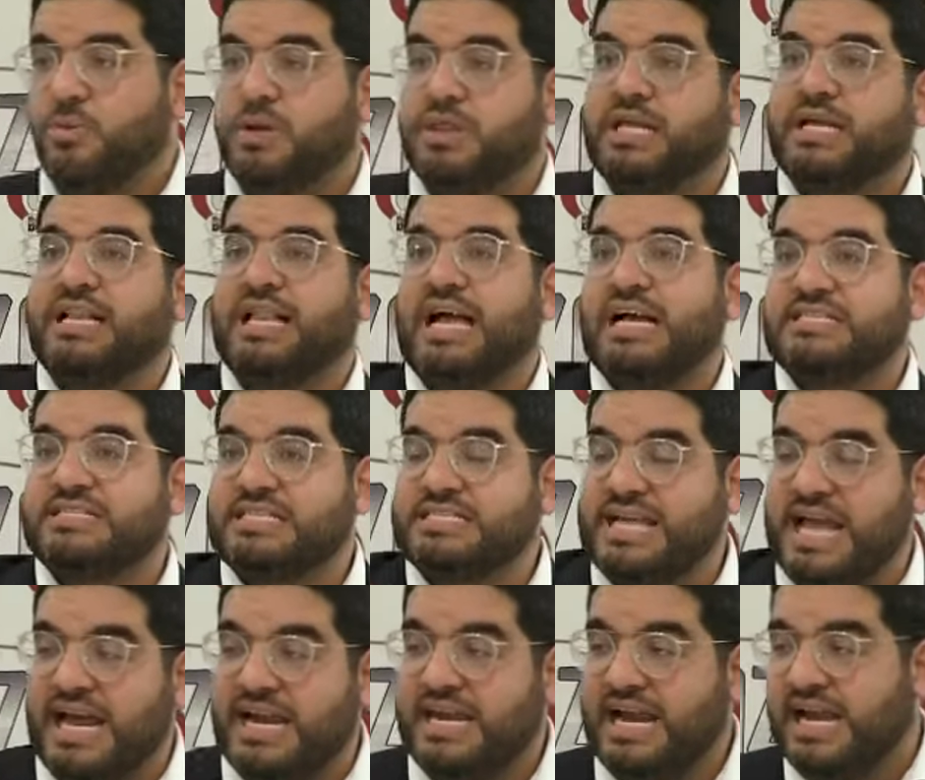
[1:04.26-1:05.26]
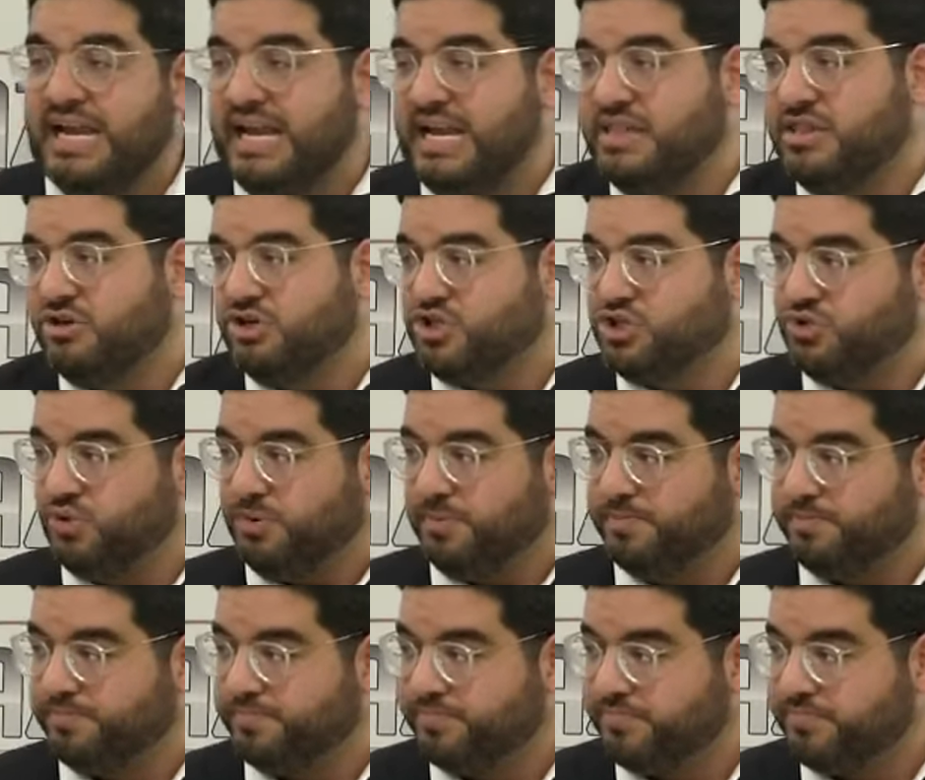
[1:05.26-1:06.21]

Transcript: with classes at night in their shul.